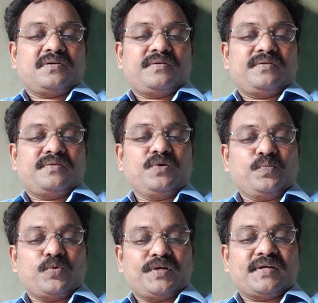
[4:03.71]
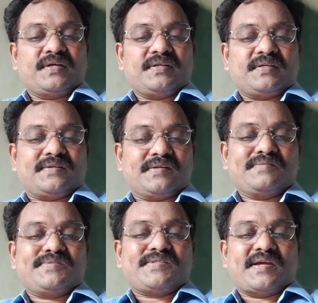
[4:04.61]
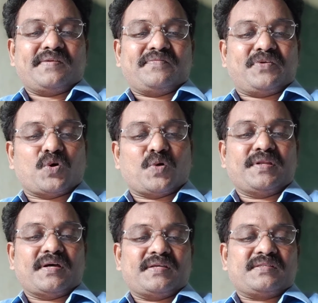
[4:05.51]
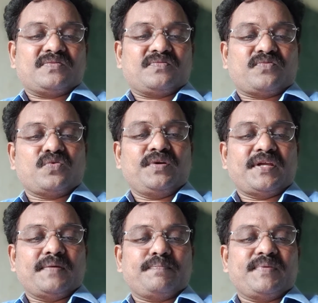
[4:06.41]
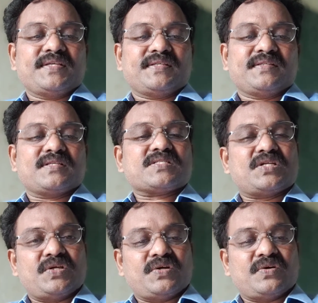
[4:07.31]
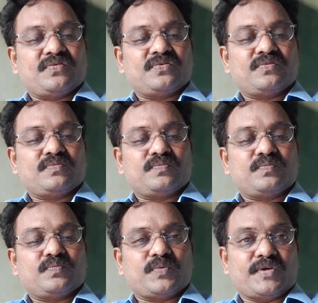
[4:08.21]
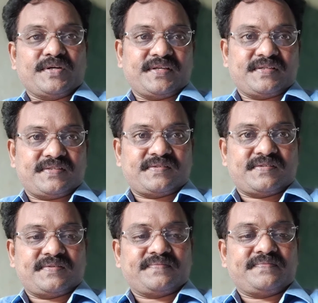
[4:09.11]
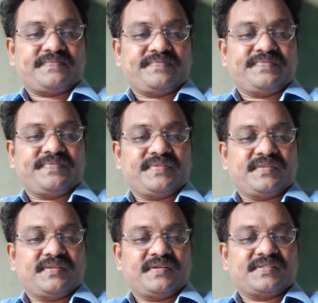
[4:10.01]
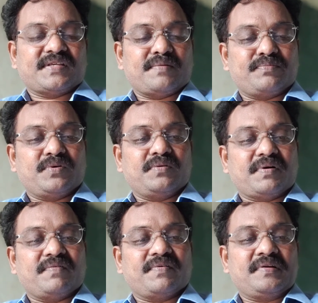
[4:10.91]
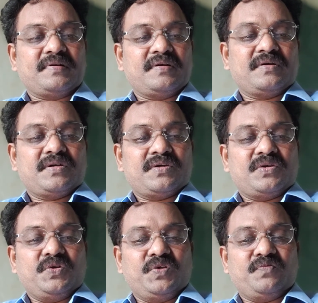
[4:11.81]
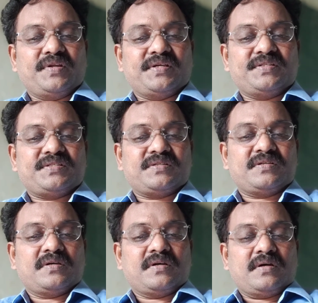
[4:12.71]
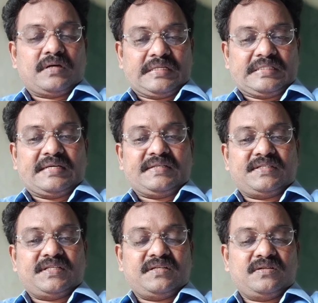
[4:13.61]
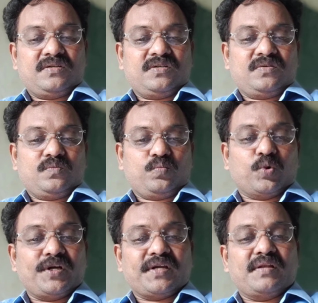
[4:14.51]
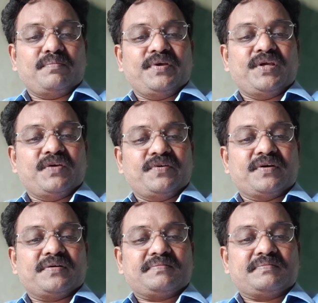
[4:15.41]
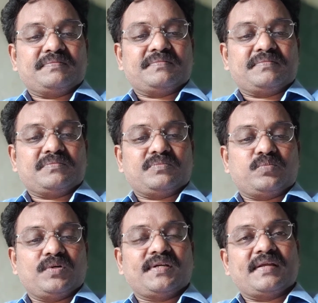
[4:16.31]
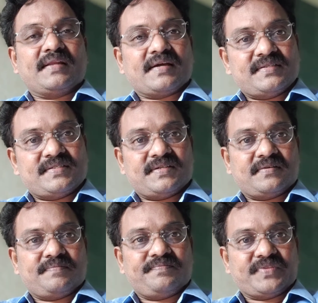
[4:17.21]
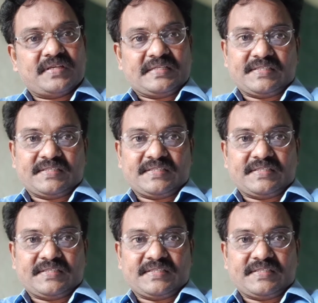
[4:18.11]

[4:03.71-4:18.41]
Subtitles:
new political terms and phenomena found a place in the study of politics. Example: power, influence, authority, political behavior, political culture, etc.